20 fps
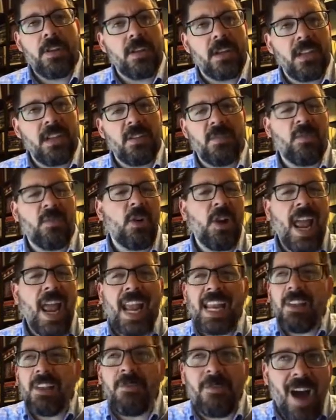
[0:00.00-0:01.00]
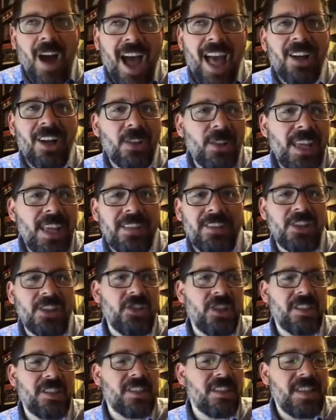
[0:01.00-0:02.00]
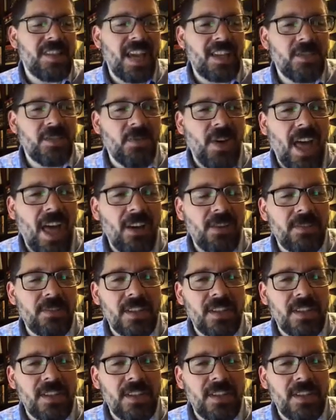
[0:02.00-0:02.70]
you can convert any file into just a text file.